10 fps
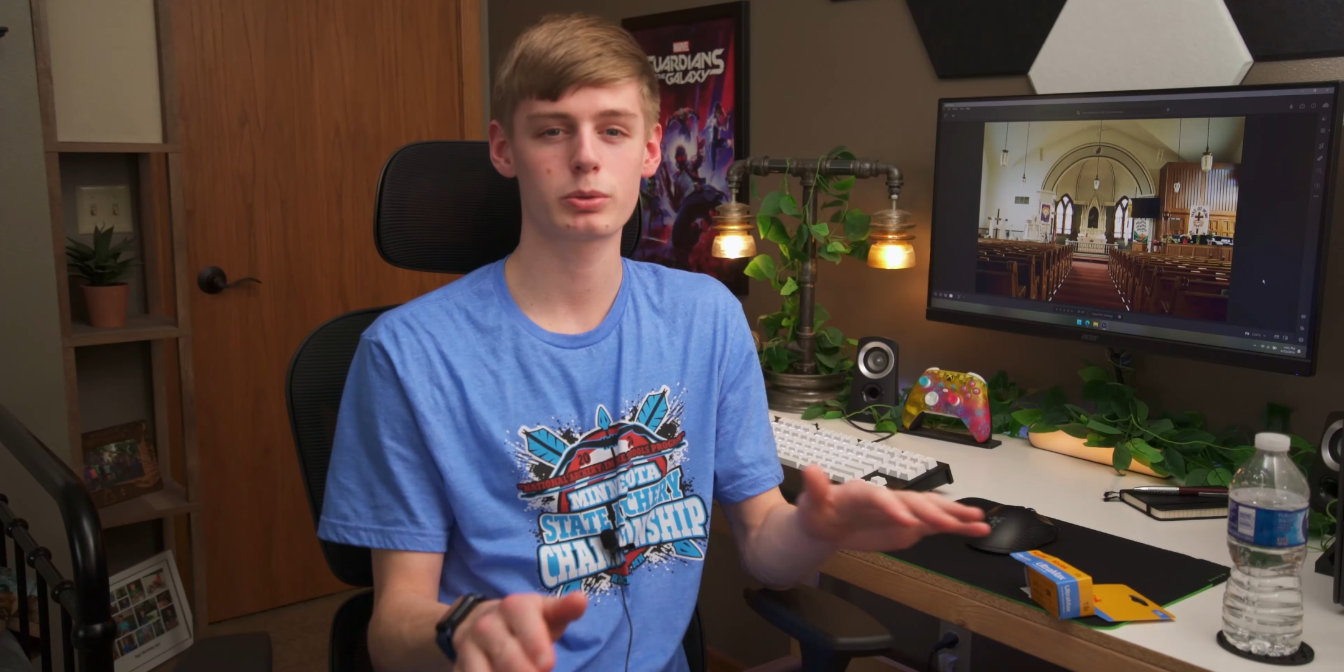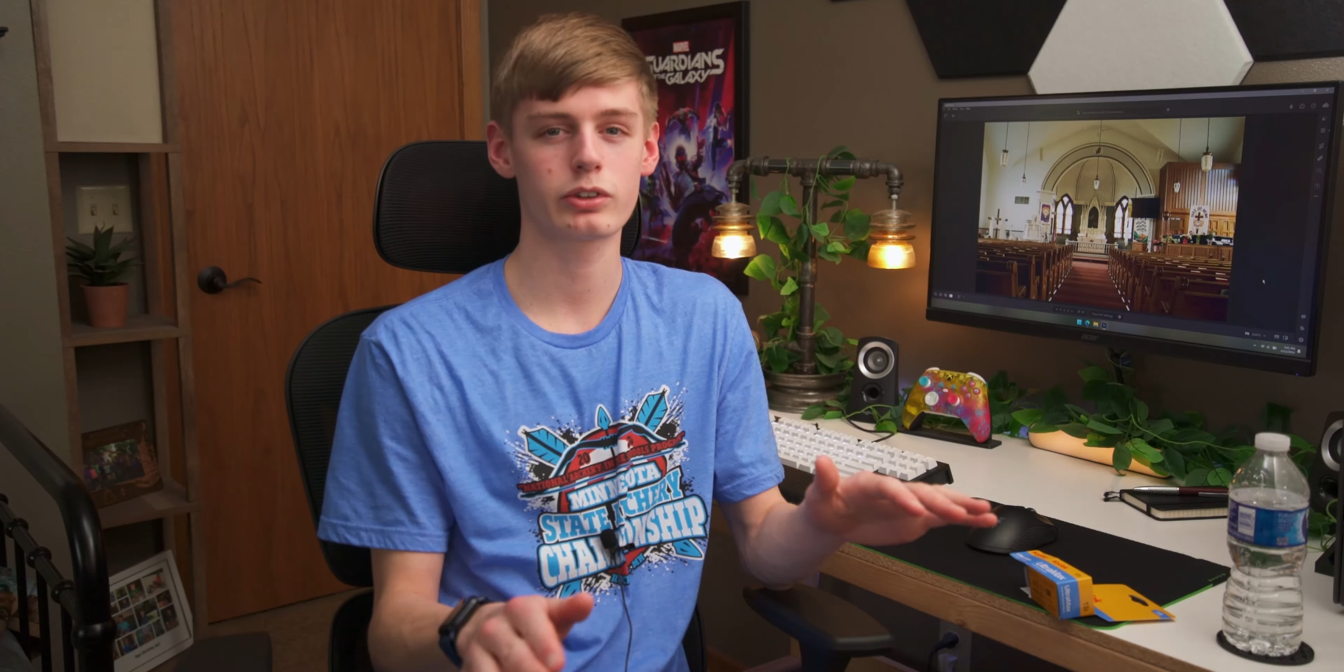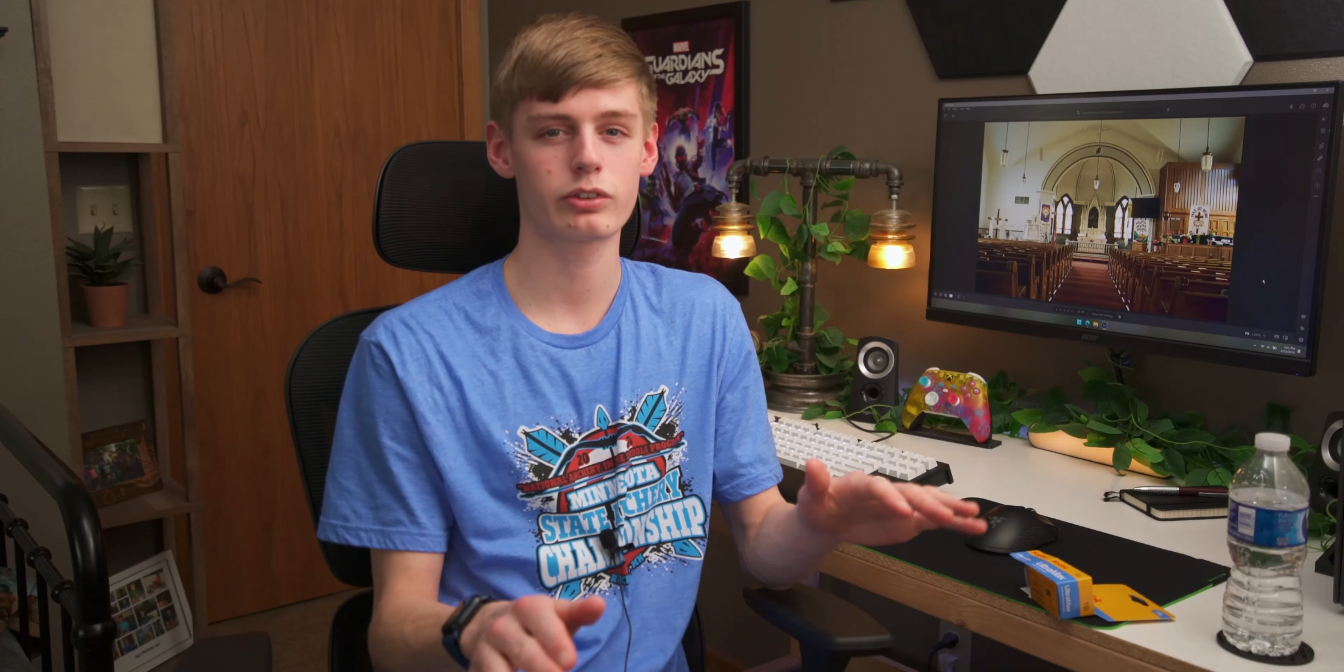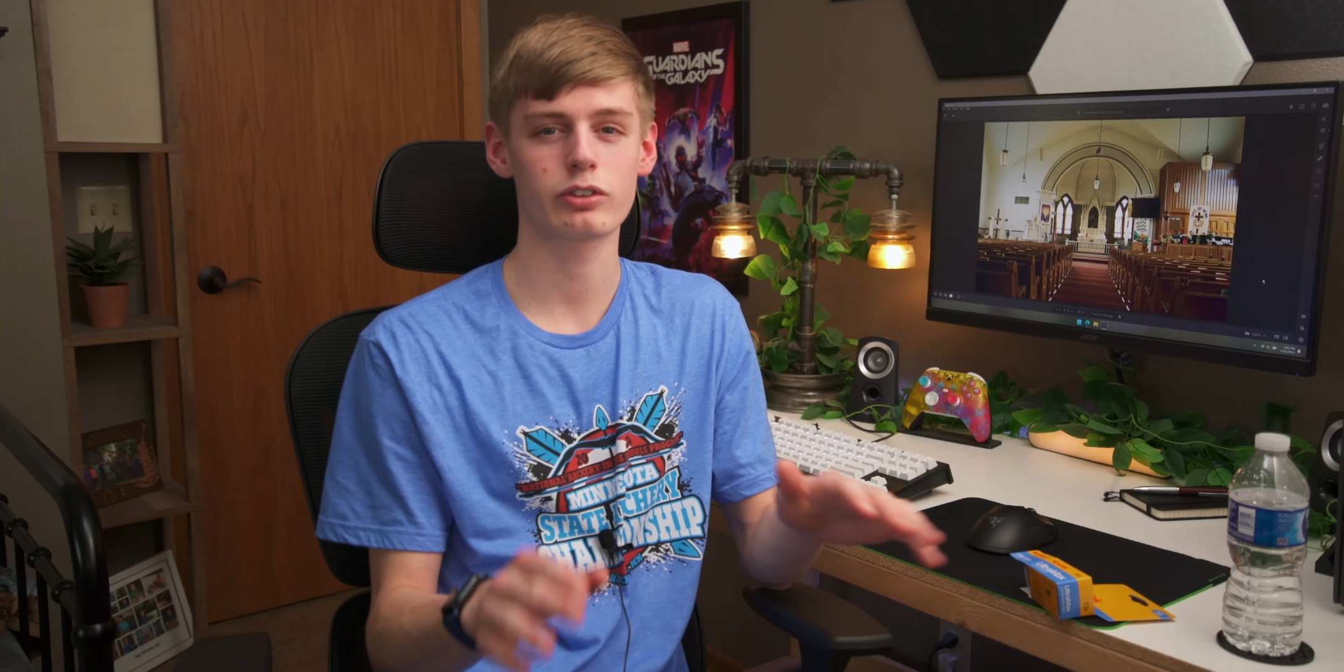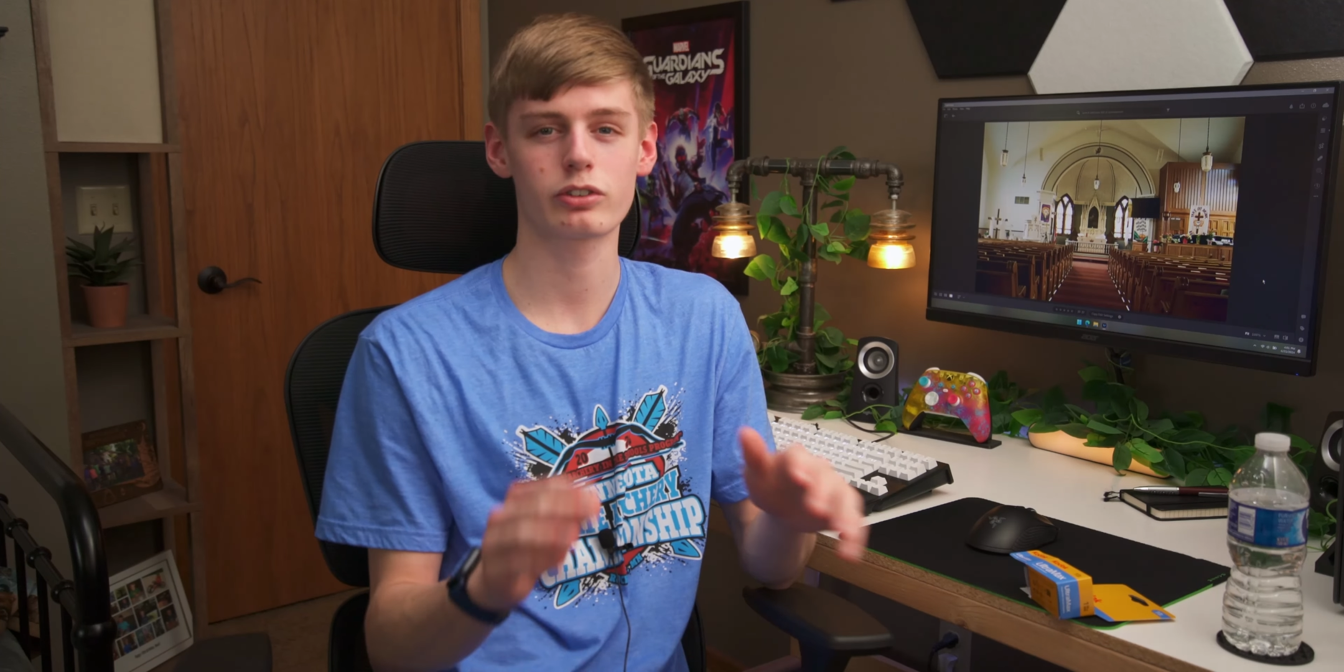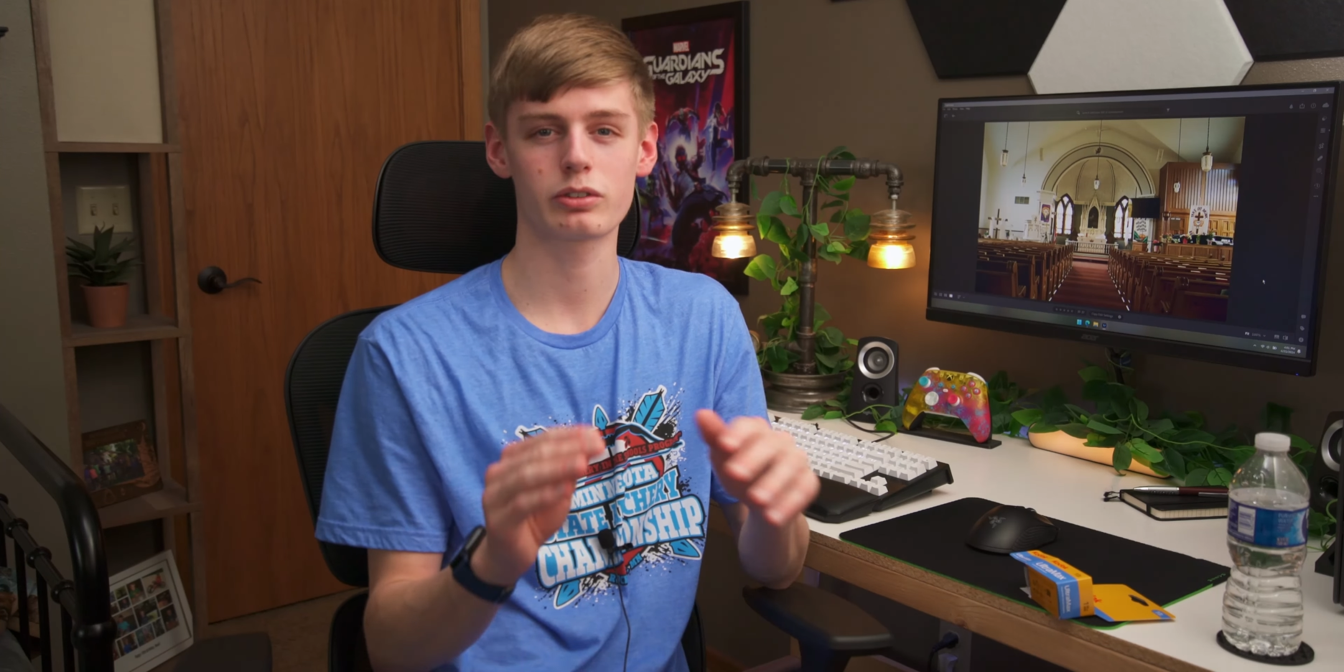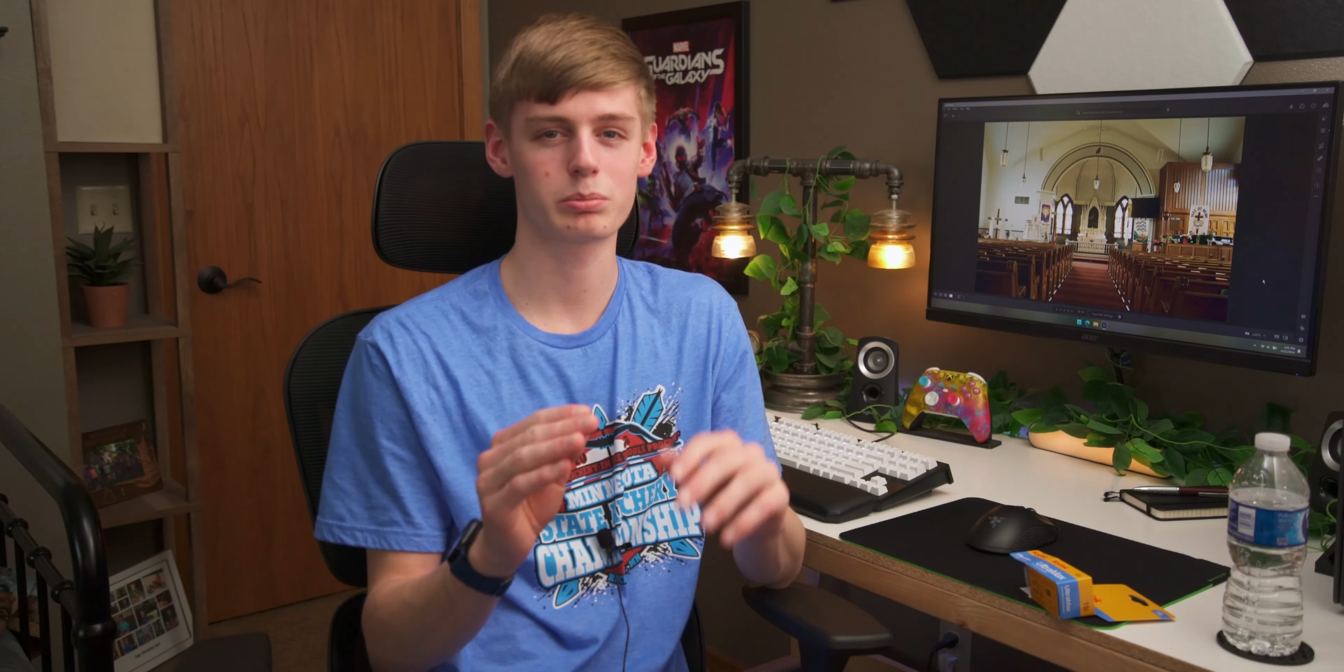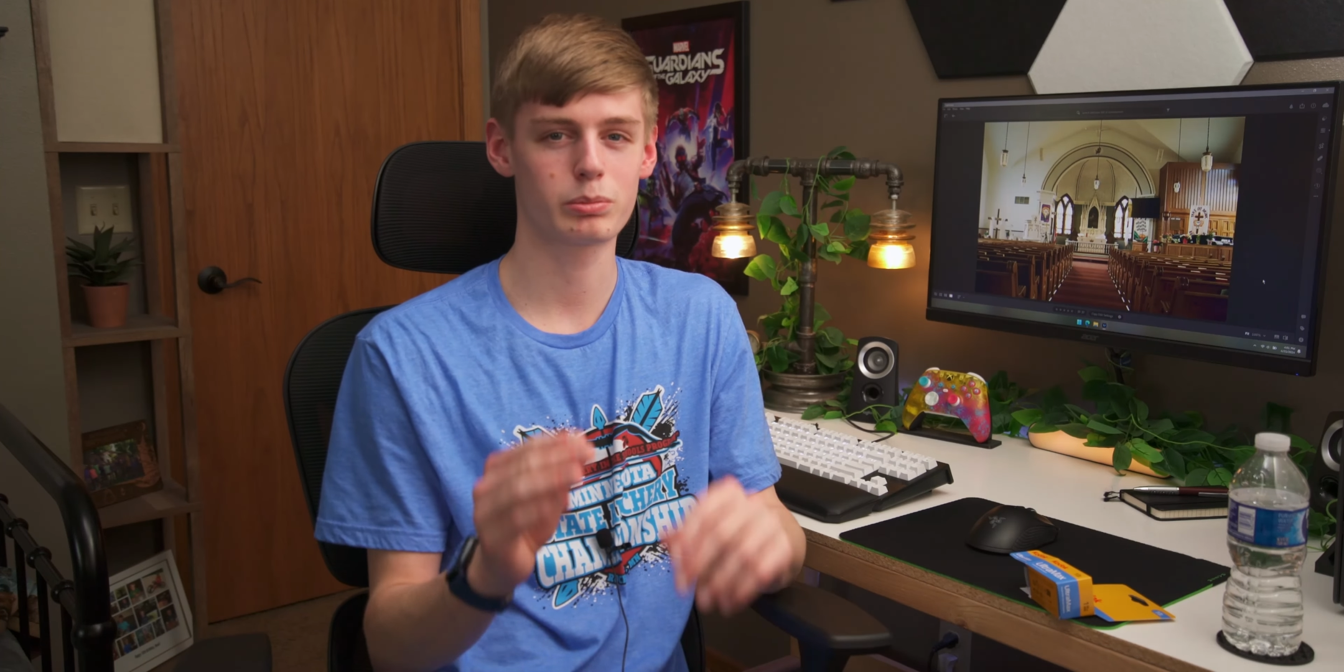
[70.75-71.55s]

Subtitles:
decision,